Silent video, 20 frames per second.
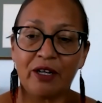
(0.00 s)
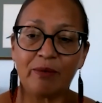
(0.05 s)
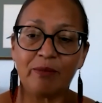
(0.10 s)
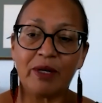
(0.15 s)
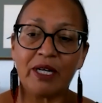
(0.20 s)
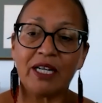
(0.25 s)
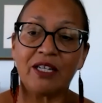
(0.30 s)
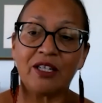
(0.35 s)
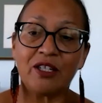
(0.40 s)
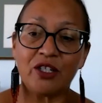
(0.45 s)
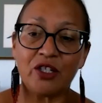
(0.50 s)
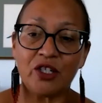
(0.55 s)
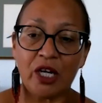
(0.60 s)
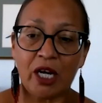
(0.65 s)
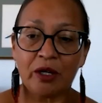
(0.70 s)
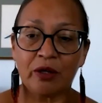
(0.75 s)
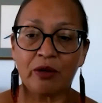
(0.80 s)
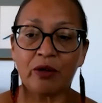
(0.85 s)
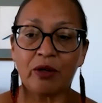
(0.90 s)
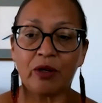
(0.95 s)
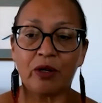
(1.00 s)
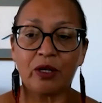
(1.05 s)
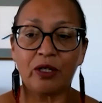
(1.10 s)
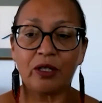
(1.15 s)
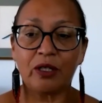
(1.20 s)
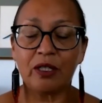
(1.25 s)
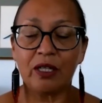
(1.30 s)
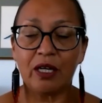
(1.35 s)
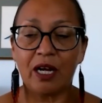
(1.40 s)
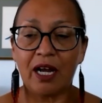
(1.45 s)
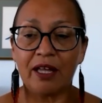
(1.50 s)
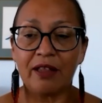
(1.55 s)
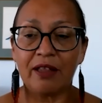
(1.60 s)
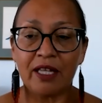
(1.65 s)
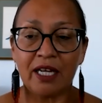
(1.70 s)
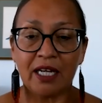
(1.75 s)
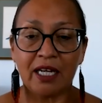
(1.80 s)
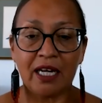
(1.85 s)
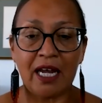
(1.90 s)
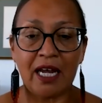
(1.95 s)
But in general, I
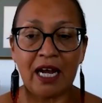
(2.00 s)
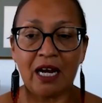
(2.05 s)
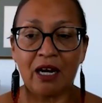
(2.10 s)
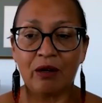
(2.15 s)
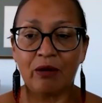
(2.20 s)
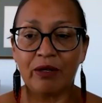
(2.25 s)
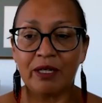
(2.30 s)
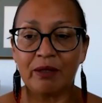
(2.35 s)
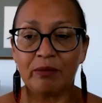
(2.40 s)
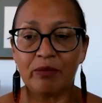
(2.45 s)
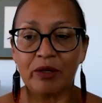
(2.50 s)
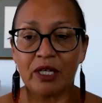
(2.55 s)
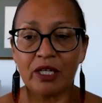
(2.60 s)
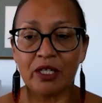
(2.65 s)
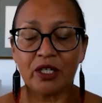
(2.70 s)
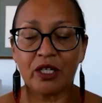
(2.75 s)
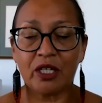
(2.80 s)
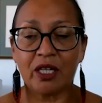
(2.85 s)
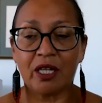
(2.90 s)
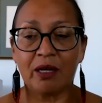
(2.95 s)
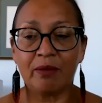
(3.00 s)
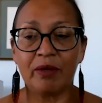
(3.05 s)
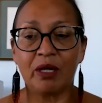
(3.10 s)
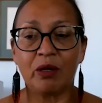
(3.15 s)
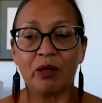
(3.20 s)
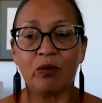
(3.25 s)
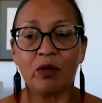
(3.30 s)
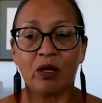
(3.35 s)
think now in British Columbia,